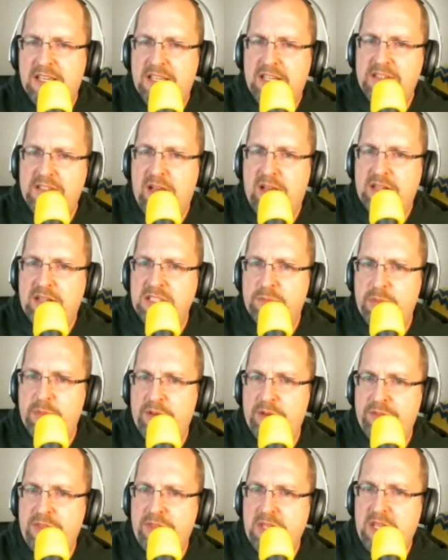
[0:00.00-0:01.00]
He talks
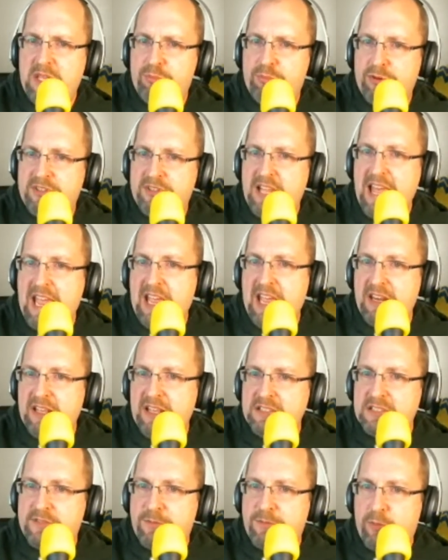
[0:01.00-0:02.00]
about the
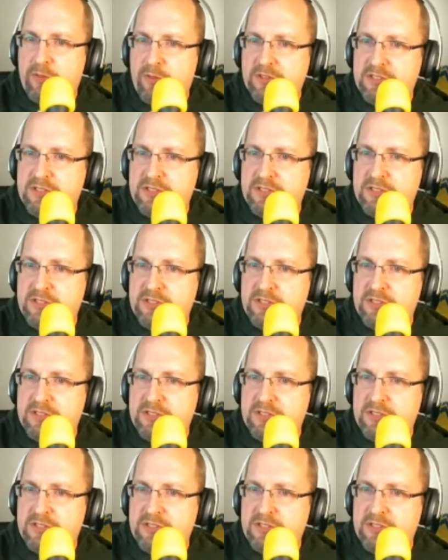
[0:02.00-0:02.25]
protagonist for the